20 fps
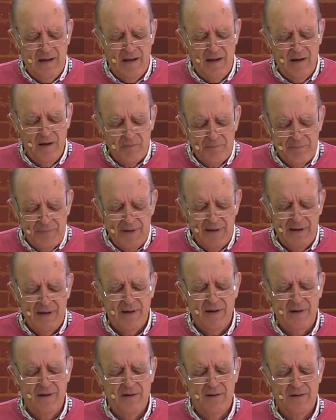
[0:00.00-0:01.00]
help
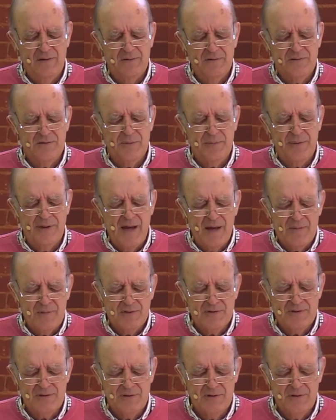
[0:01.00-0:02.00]
me to be able
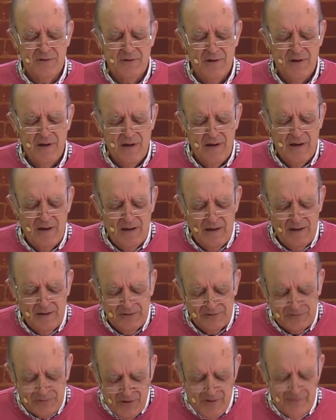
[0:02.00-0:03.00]
to
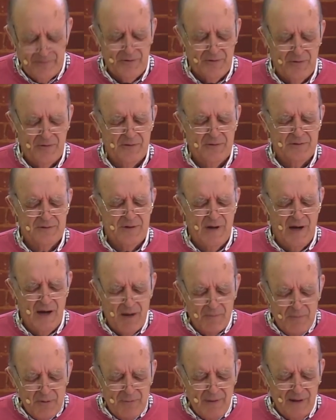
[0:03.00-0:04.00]
serve you, to
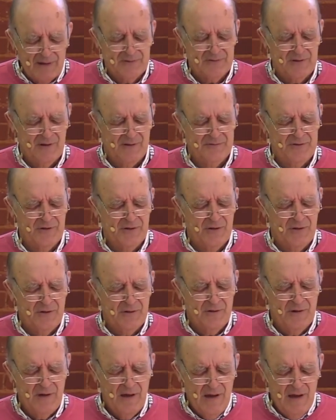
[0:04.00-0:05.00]
humble myself to you,
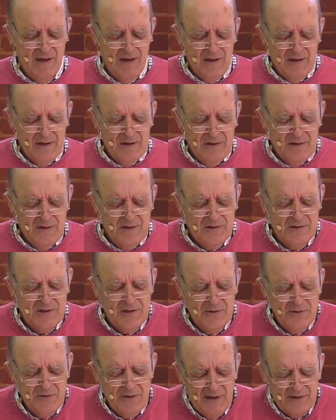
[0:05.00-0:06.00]

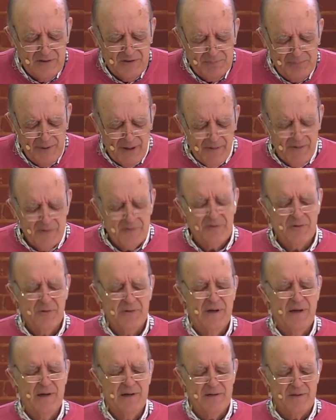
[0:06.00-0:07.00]
to experience your
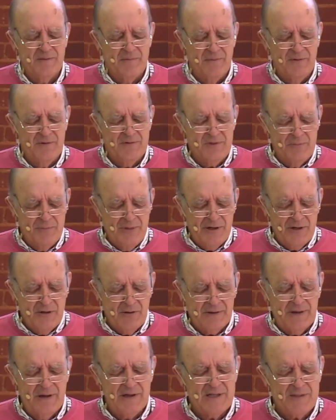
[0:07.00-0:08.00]
kingdom, to bring
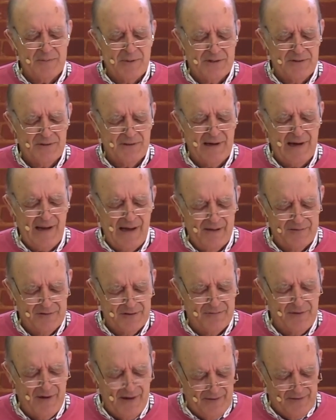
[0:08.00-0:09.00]
your kingdom into the lives
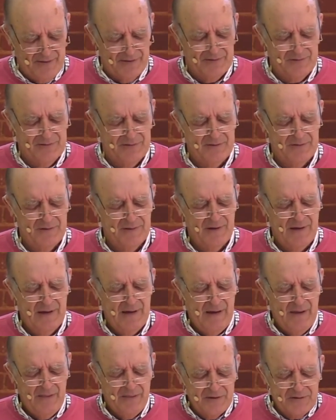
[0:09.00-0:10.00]
of others,
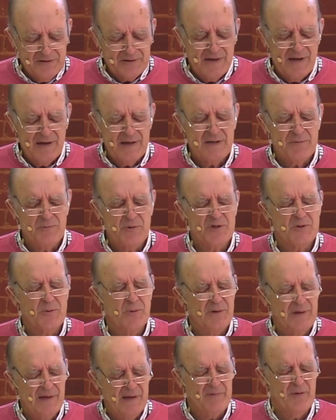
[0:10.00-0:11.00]
this kingdom which
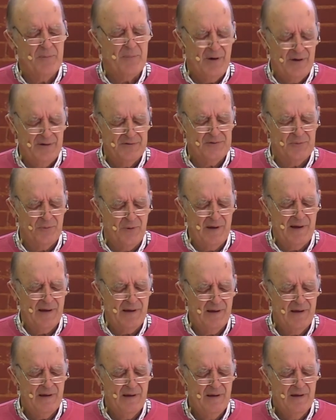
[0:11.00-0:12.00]
will never pass away,
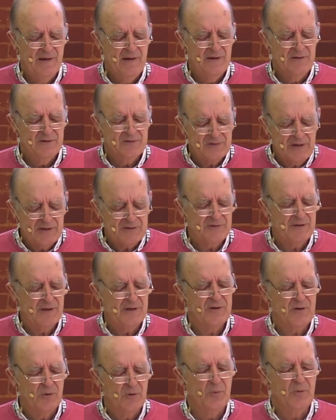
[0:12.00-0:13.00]
such
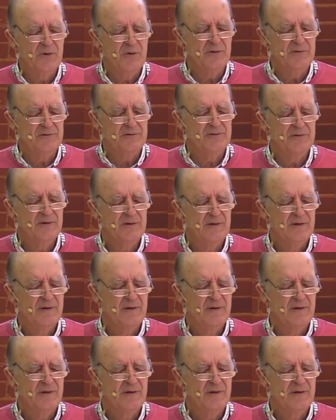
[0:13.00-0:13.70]
that your words